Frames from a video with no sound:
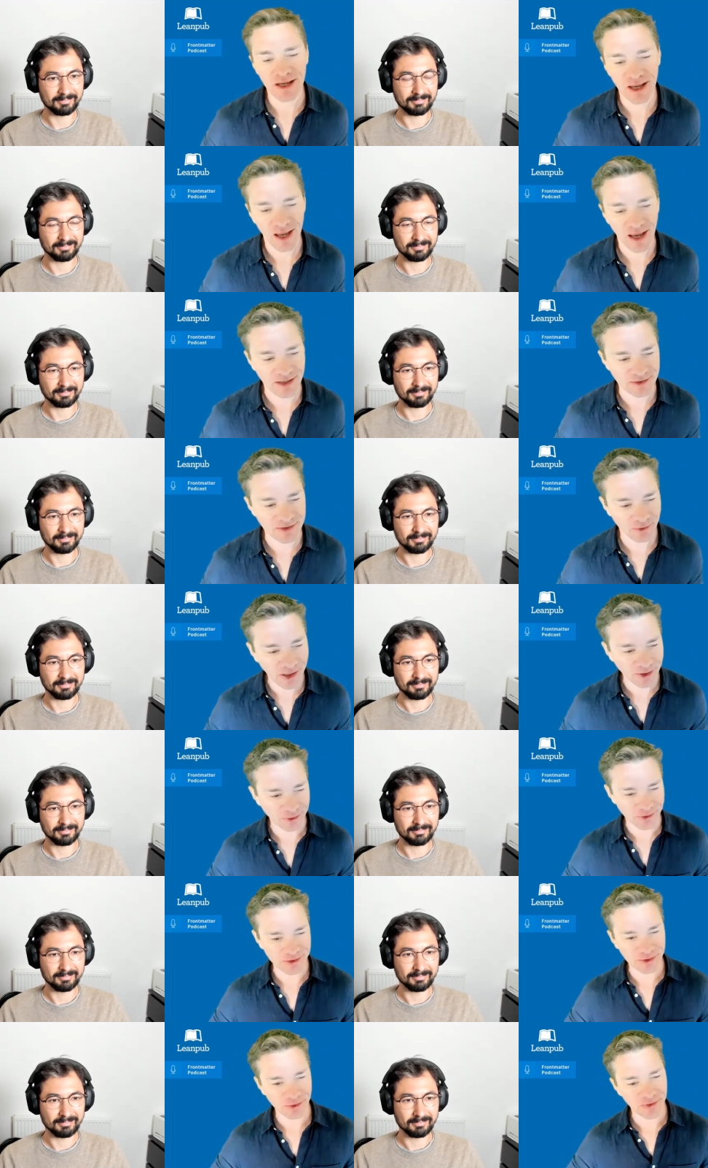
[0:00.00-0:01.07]
Speaker 1: as a writer.
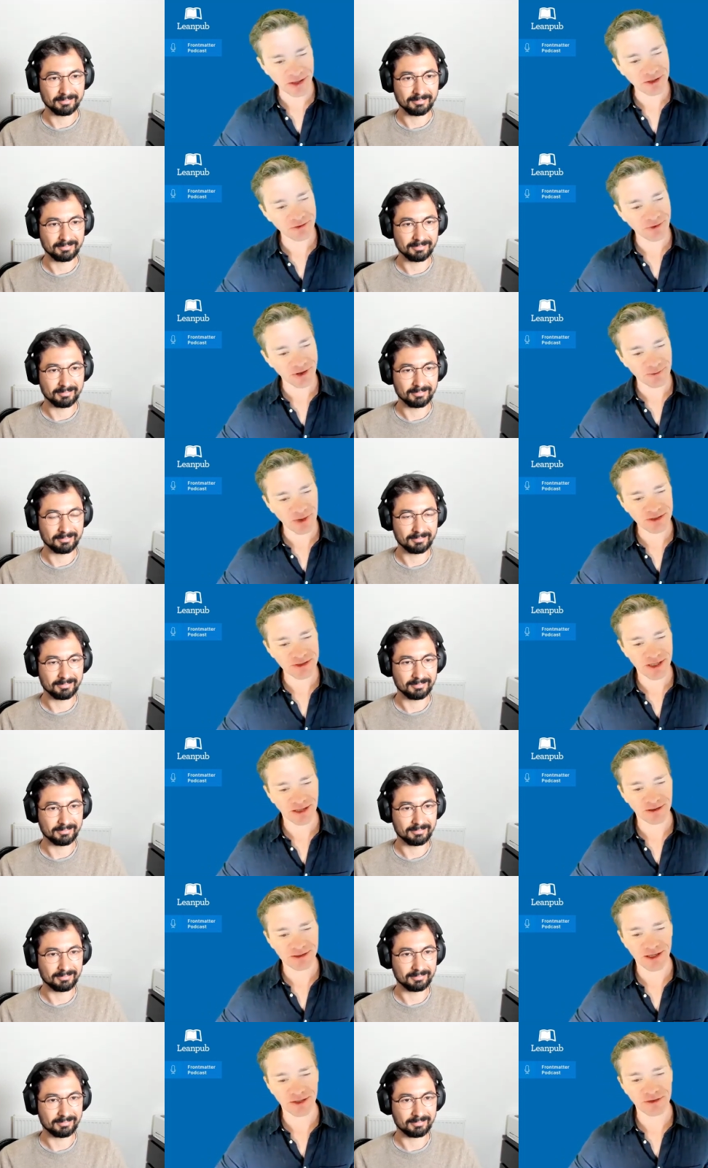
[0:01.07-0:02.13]
So thank you very much,
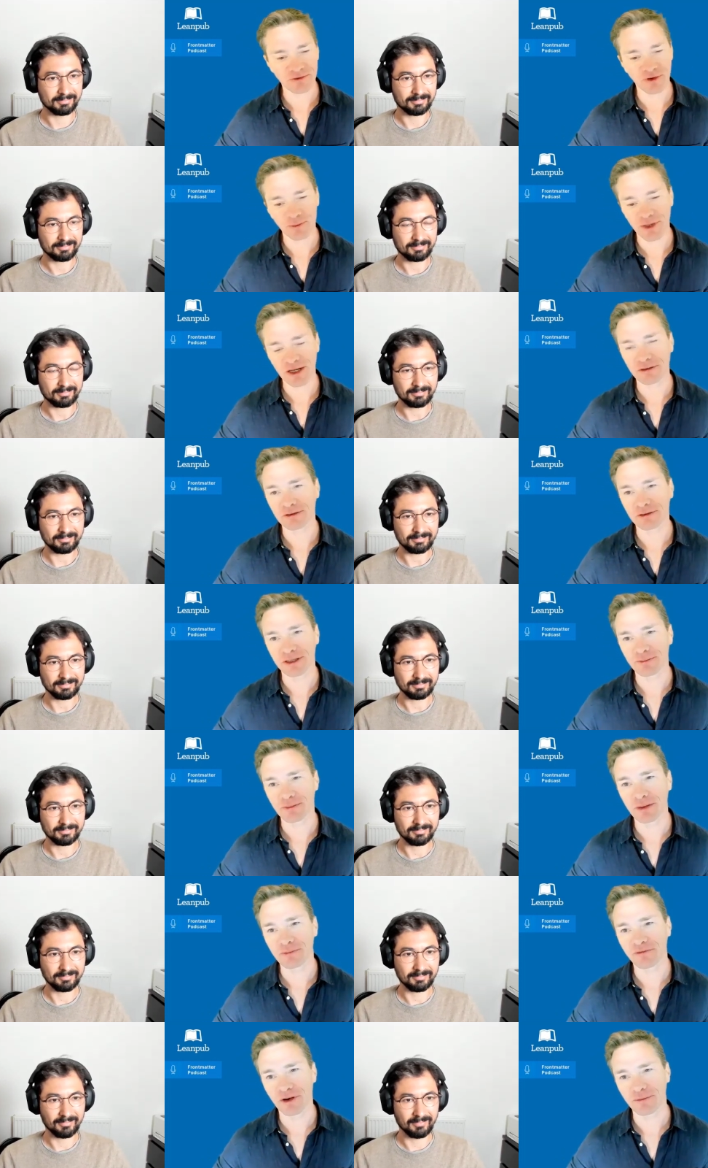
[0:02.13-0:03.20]
Alexandru, for being on the
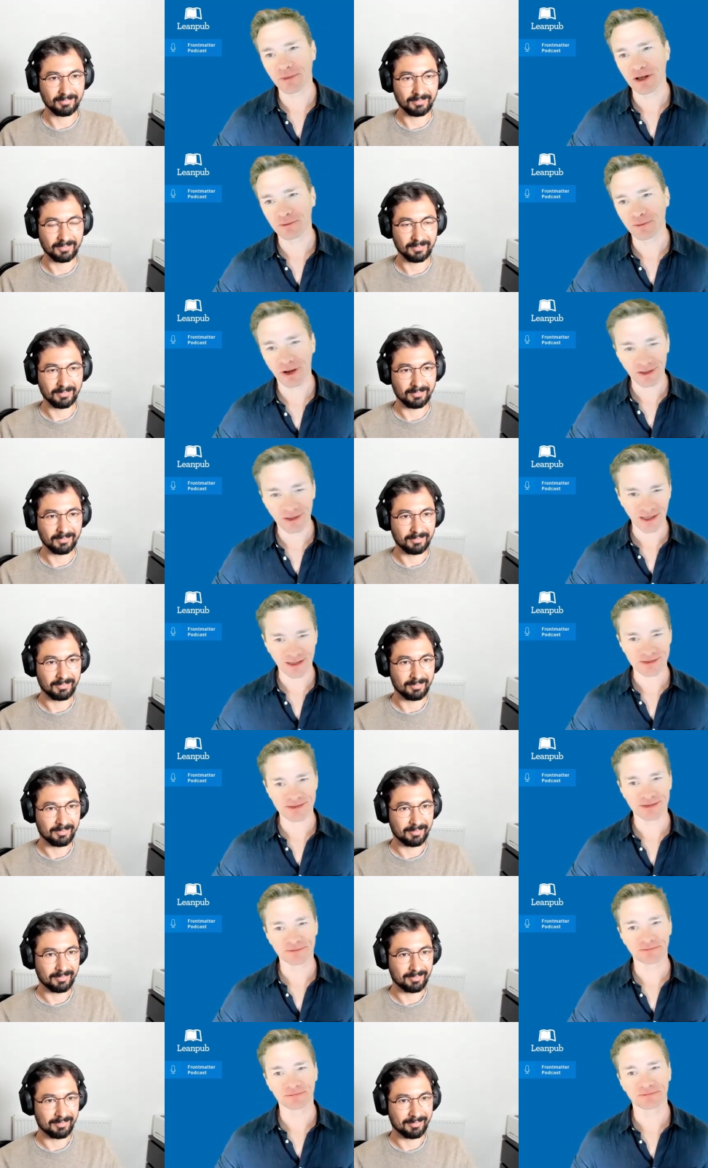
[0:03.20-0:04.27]
Leanpub Front Matter Podcast.
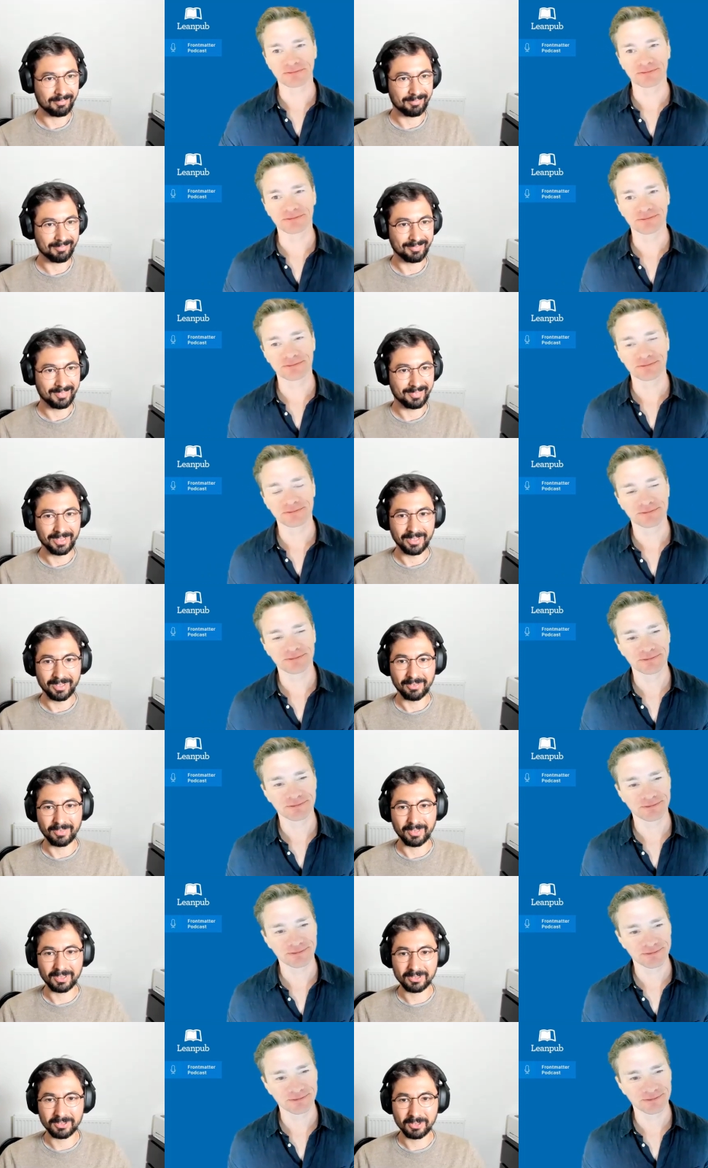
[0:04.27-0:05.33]

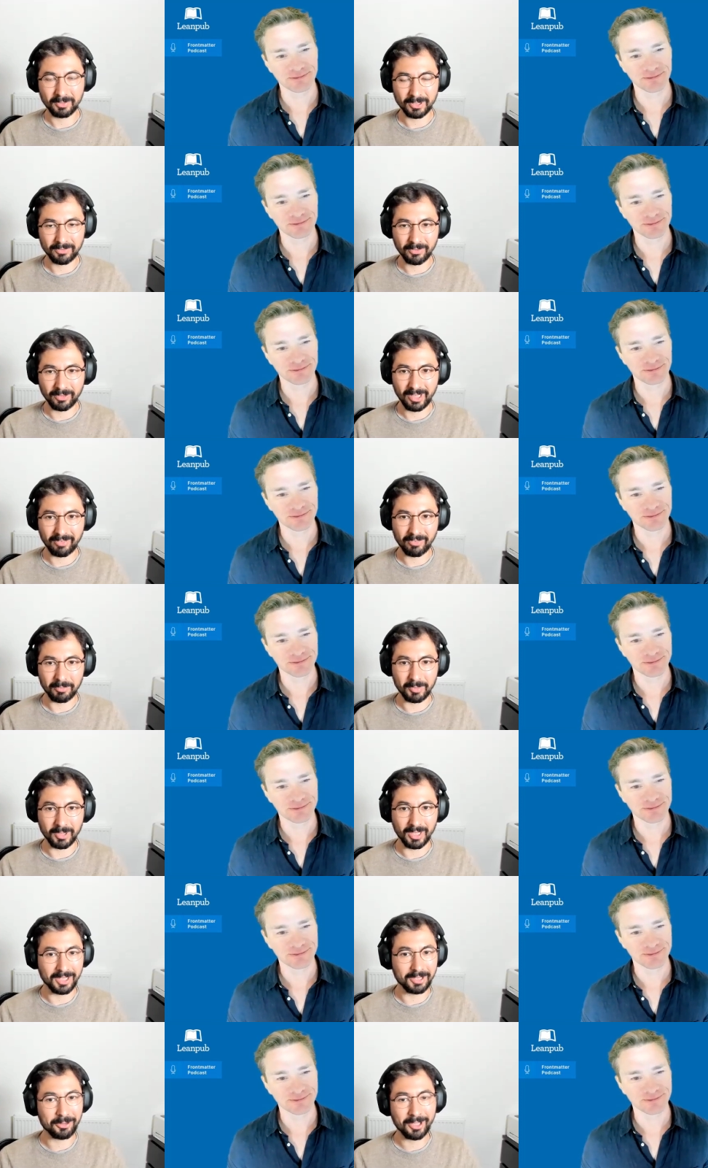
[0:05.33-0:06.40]
Speaker 2: Thank you so much for having me.
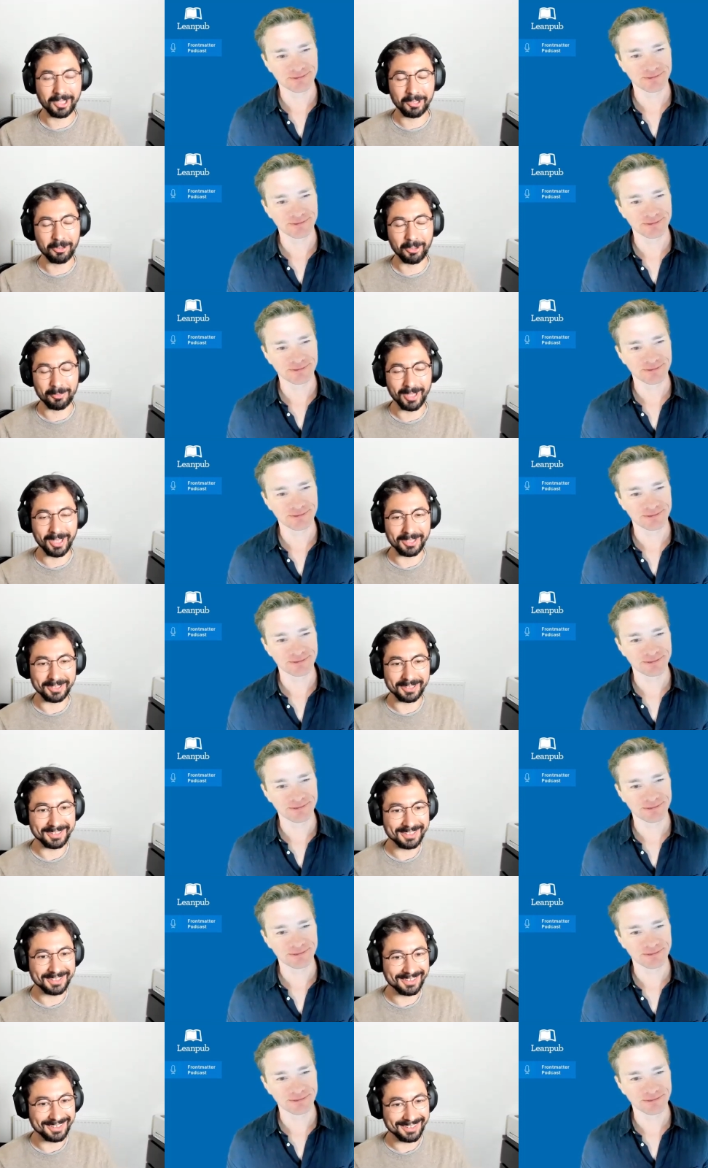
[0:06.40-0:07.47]
And you can call me Alex.
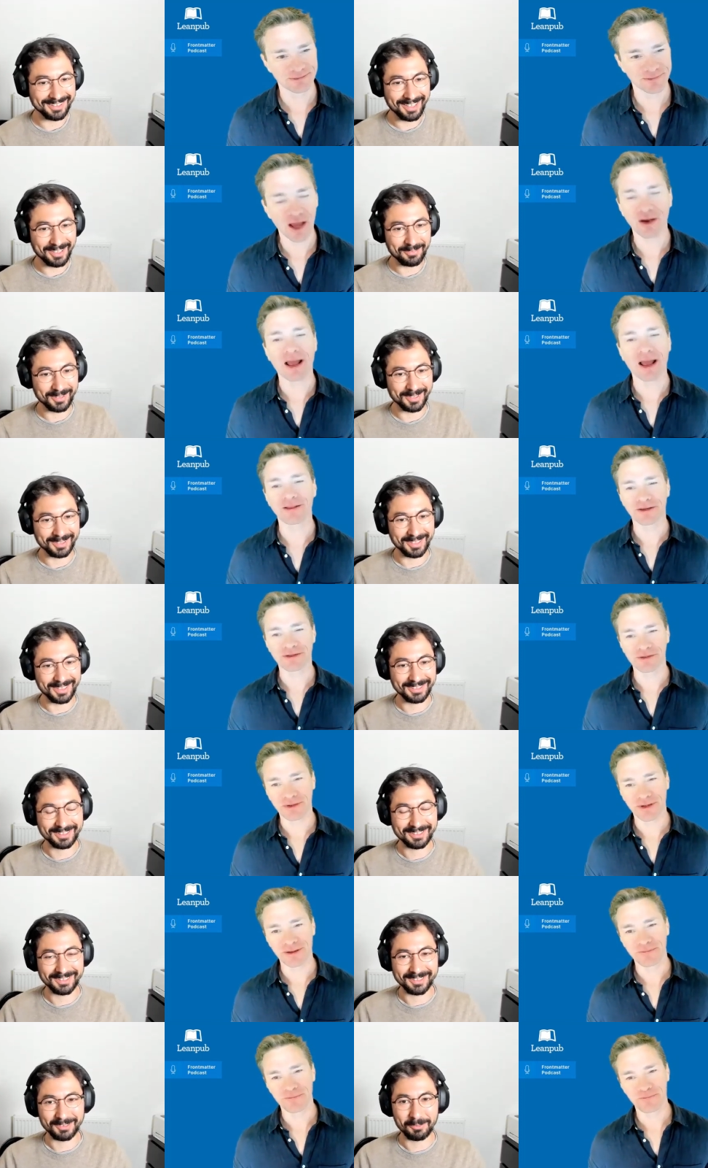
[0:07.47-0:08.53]
I think that
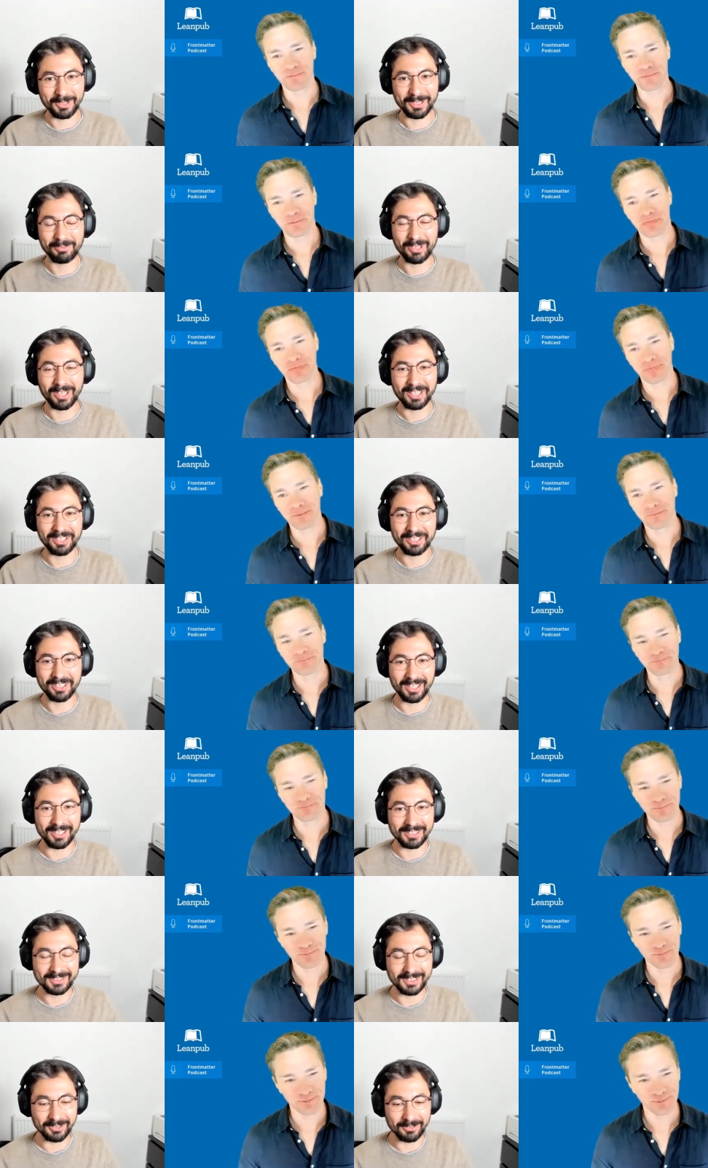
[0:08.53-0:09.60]
whenever I hear
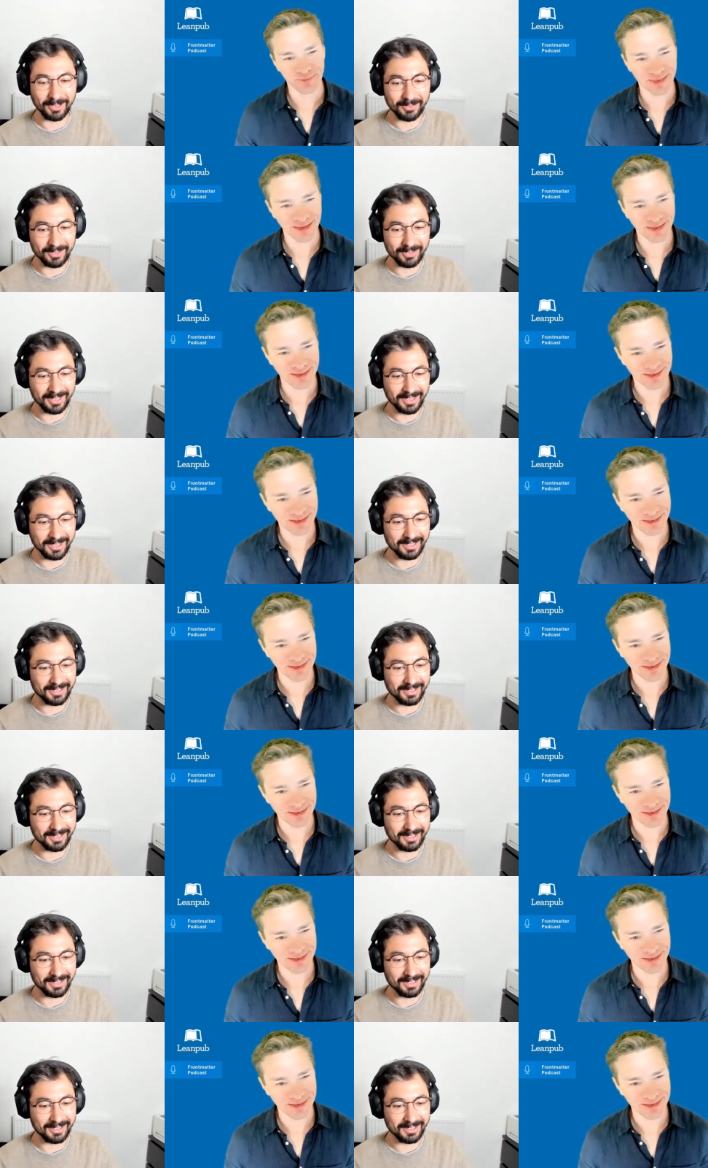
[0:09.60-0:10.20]
Alexandru, I feel like